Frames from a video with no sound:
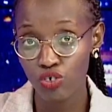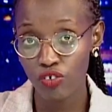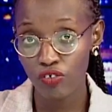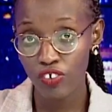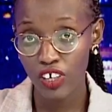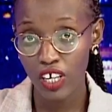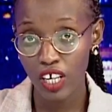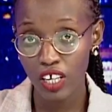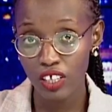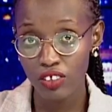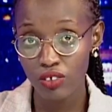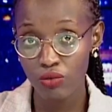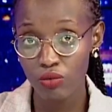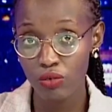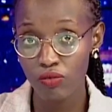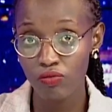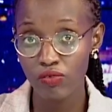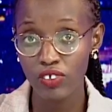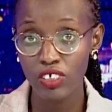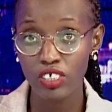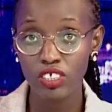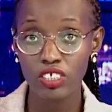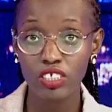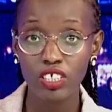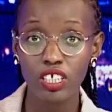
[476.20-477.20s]
of Health
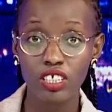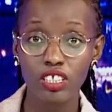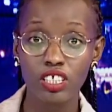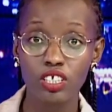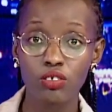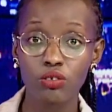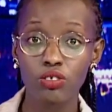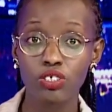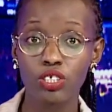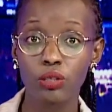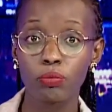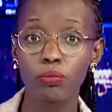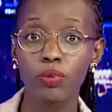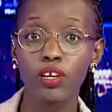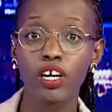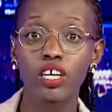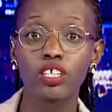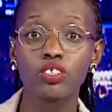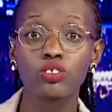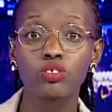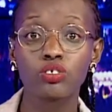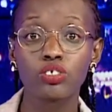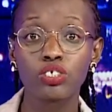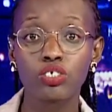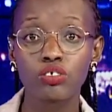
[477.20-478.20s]
reveals that there is a
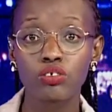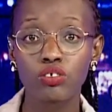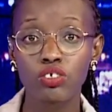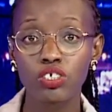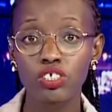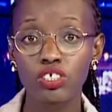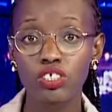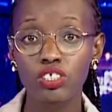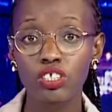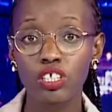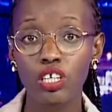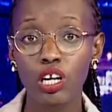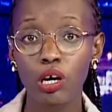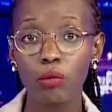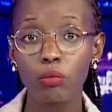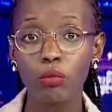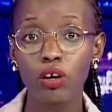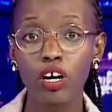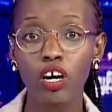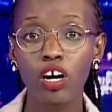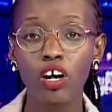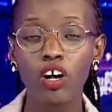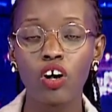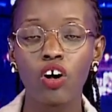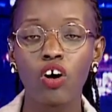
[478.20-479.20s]
plan to increase the
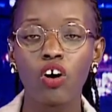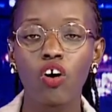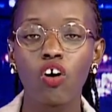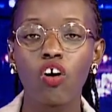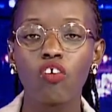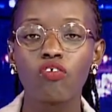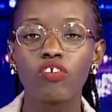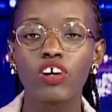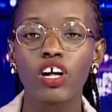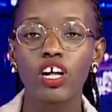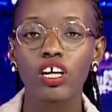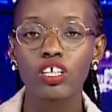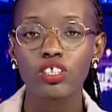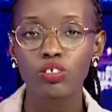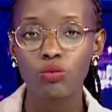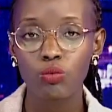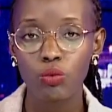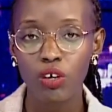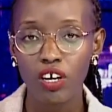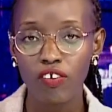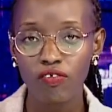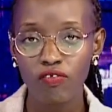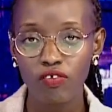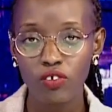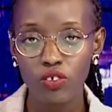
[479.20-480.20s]
number of health
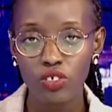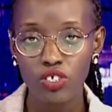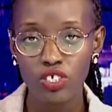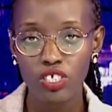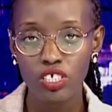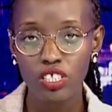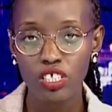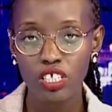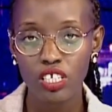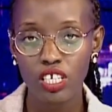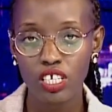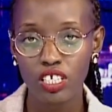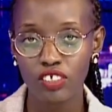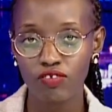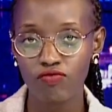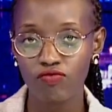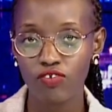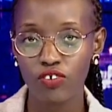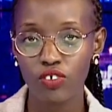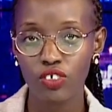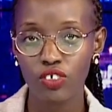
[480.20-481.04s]
workforce in the next 4